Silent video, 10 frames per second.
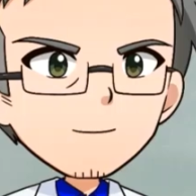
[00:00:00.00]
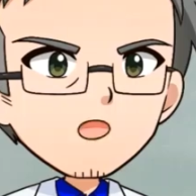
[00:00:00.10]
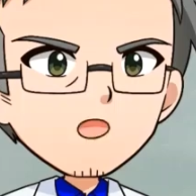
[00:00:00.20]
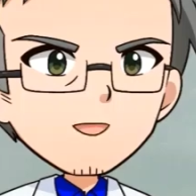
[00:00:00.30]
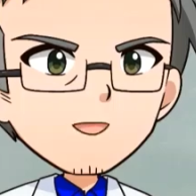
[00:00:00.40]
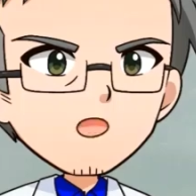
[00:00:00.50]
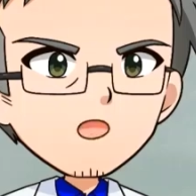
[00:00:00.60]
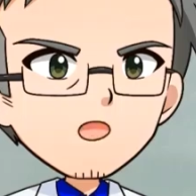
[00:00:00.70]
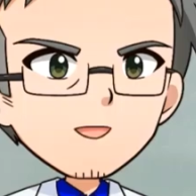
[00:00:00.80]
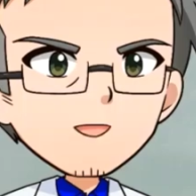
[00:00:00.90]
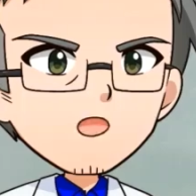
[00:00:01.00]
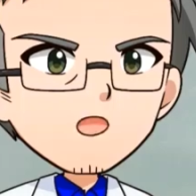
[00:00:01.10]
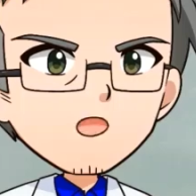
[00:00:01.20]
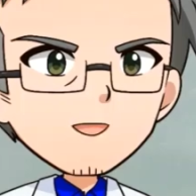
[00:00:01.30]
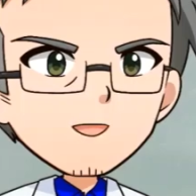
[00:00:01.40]
The RAM can read
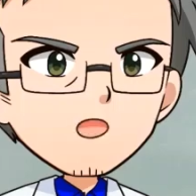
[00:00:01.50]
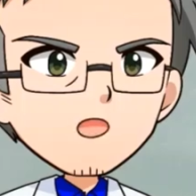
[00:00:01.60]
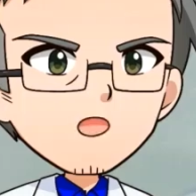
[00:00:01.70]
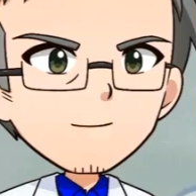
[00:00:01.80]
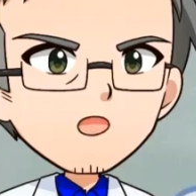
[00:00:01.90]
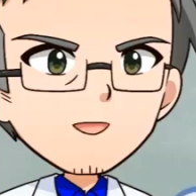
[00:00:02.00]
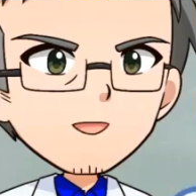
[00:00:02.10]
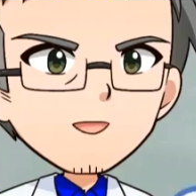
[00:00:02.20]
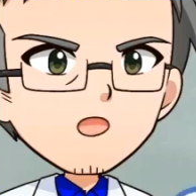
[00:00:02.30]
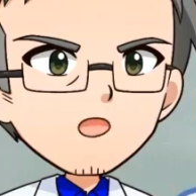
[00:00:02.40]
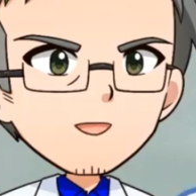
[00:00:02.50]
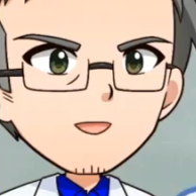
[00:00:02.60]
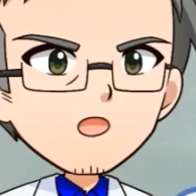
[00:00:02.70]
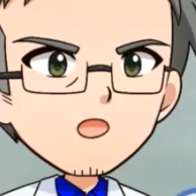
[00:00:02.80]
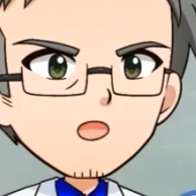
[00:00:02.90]
and write several 100
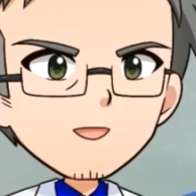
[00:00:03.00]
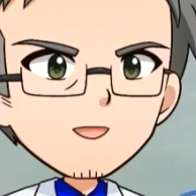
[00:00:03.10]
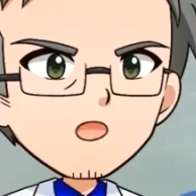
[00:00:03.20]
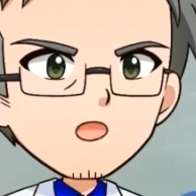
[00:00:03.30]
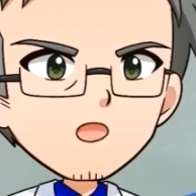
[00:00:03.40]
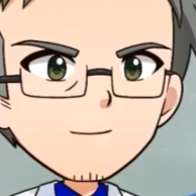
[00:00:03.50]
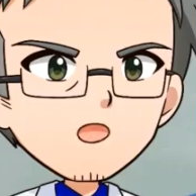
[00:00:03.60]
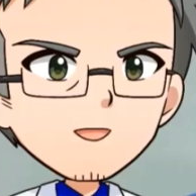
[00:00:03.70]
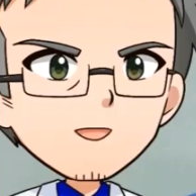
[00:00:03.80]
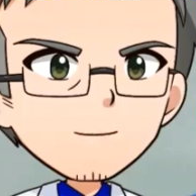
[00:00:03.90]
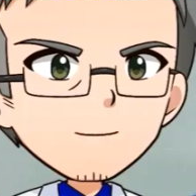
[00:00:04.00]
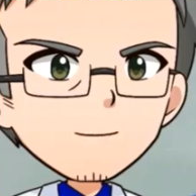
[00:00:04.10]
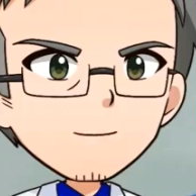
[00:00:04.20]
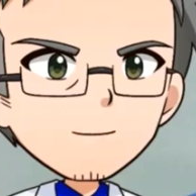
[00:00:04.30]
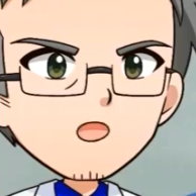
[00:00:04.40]
million times a second.
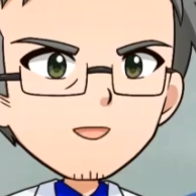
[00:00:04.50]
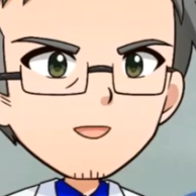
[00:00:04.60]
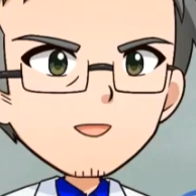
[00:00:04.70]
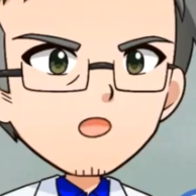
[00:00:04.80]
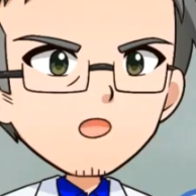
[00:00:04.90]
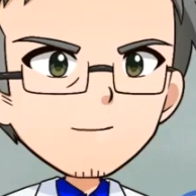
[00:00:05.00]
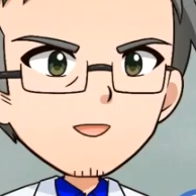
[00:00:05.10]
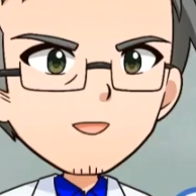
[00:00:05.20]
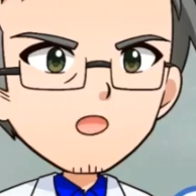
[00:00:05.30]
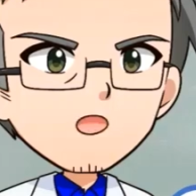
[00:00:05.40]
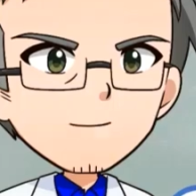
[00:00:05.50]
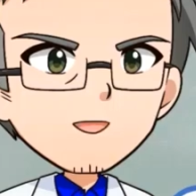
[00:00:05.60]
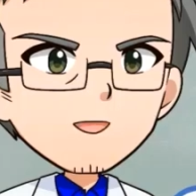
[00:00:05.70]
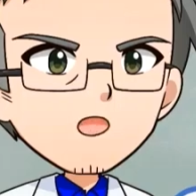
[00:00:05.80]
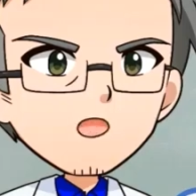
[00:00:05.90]
The flash memory is
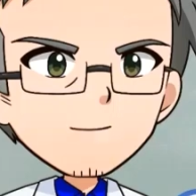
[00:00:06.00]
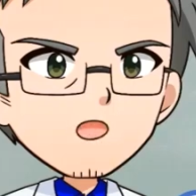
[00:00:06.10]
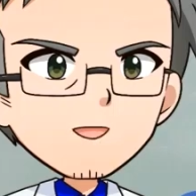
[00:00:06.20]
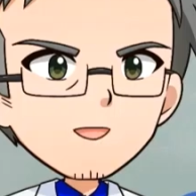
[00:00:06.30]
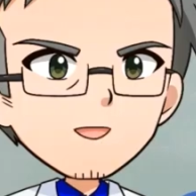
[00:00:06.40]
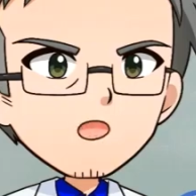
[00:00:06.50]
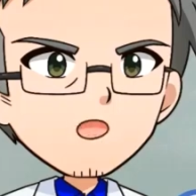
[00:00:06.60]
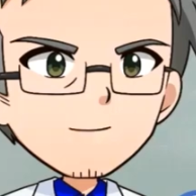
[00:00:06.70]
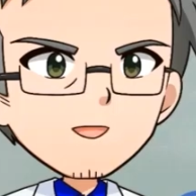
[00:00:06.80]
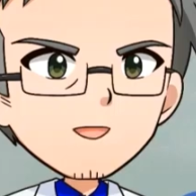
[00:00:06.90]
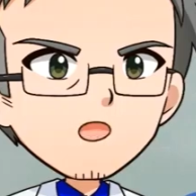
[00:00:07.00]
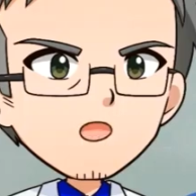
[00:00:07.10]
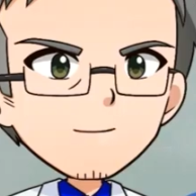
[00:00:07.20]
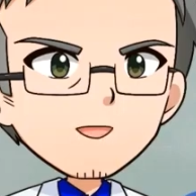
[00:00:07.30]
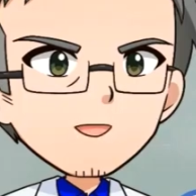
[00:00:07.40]
slow and can write only
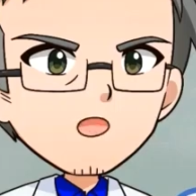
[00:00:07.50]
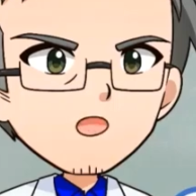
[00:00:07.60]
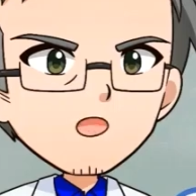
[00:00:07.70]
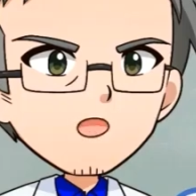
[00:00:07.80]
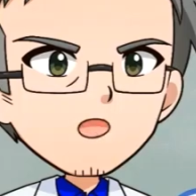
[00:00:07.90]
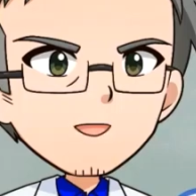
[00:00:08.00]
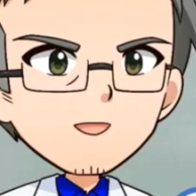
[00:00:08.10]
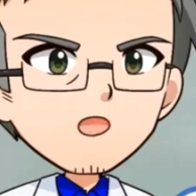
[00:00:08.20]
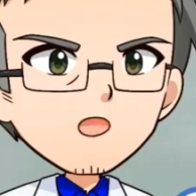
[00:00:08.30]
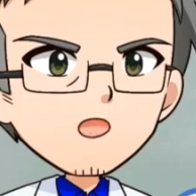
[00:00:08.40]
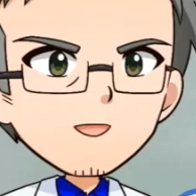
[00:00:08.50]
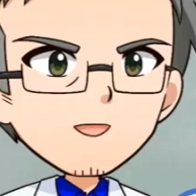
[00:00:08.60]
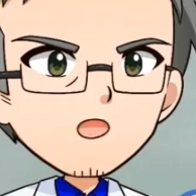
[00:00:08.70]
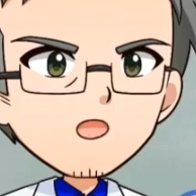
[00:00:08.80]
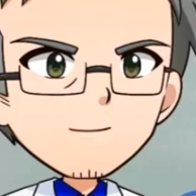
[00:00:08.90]
several million times a
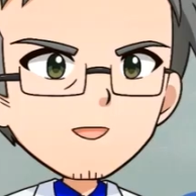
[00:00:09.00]
second.